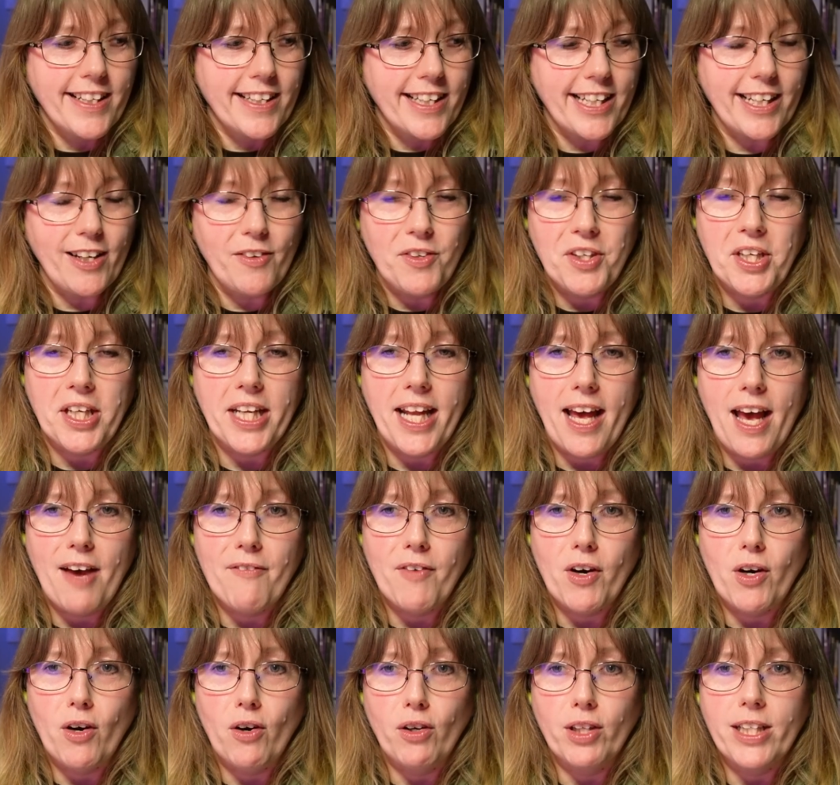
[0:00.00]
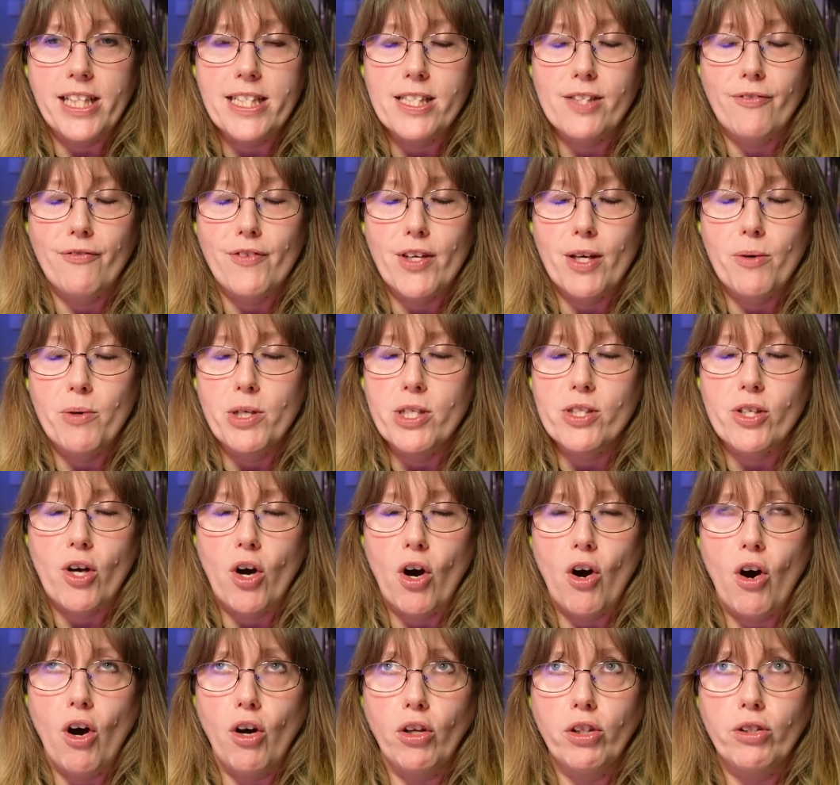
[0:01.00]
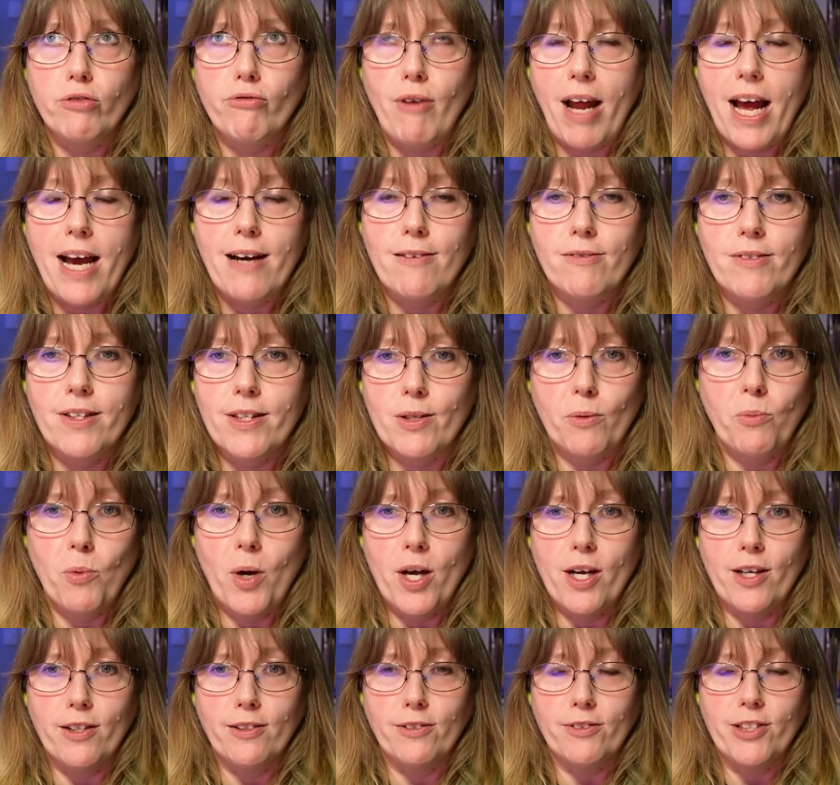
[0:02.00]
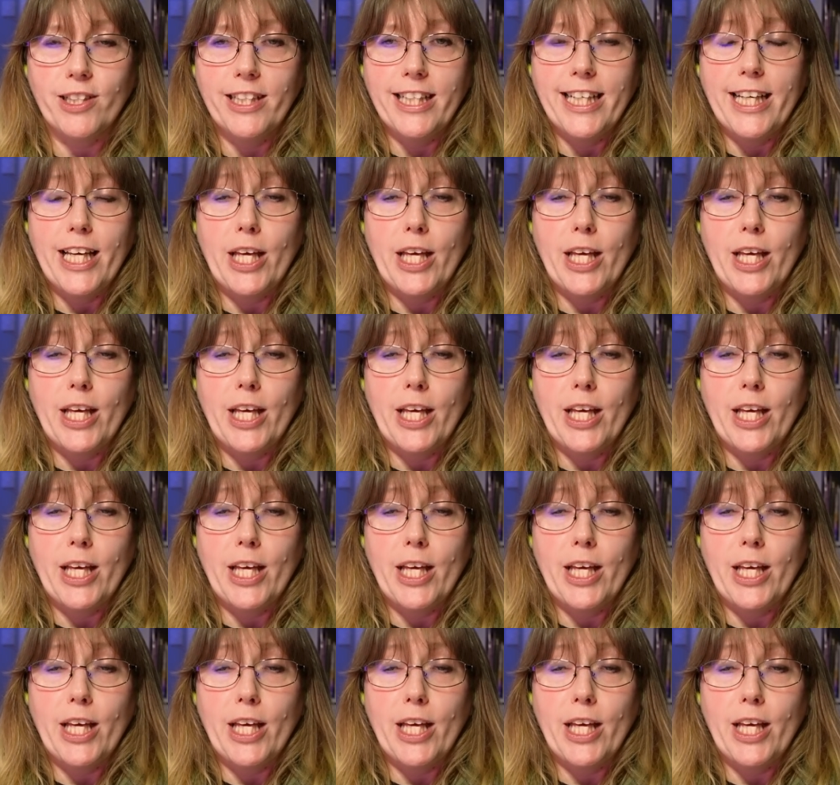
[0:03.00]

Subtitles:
You know, you're going to have all these viewers all around the world